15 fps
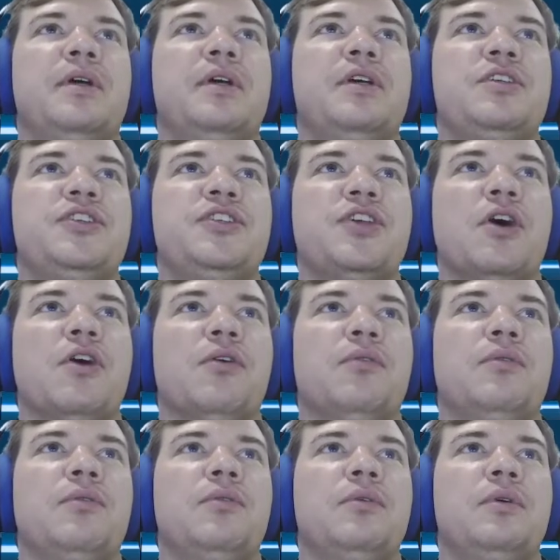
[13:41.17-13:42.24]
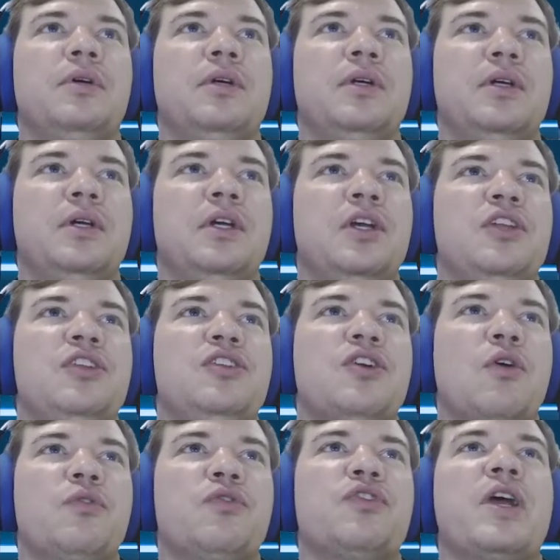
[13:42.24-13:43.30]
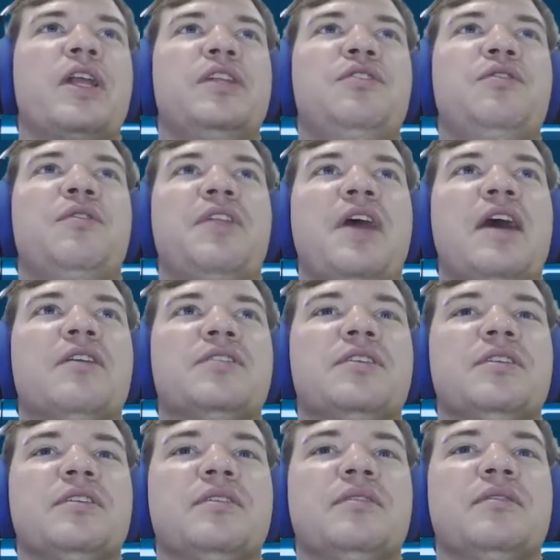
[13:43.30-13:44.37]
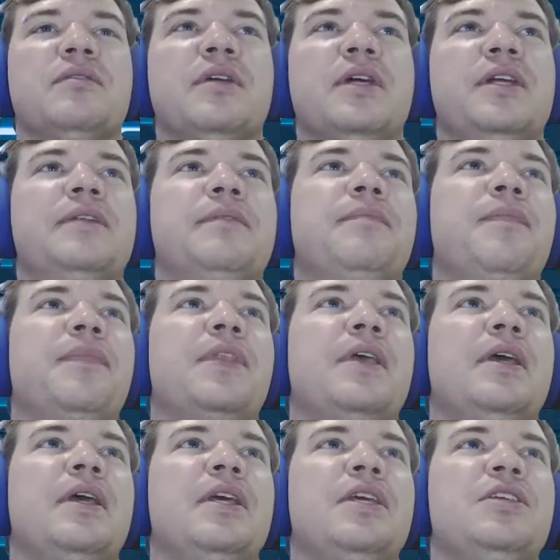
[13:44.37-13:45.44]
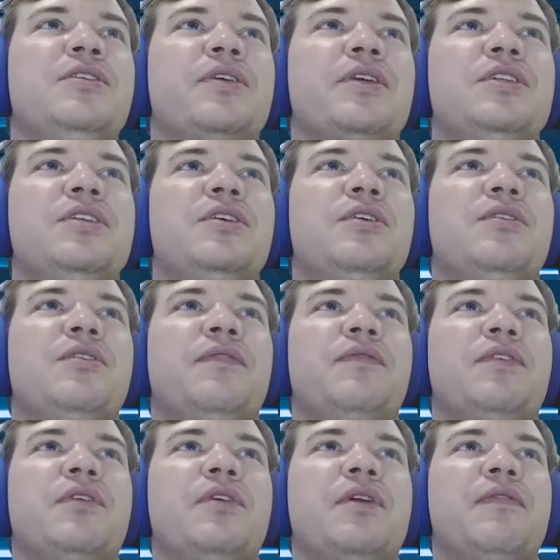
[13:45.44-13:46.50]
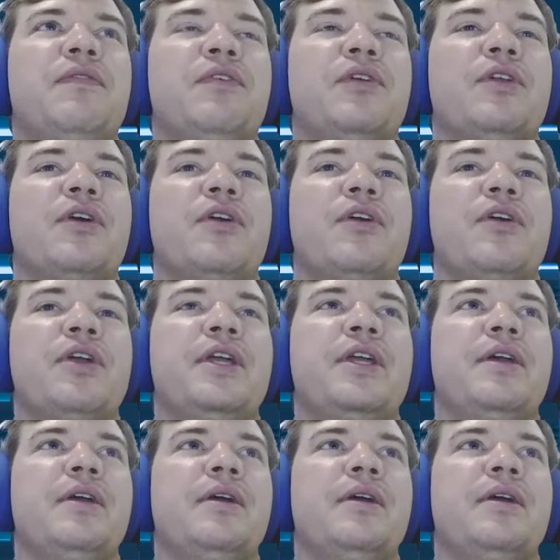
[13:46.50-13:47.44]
So don't try to do 1,000, right? You can do, if you're in a hurry,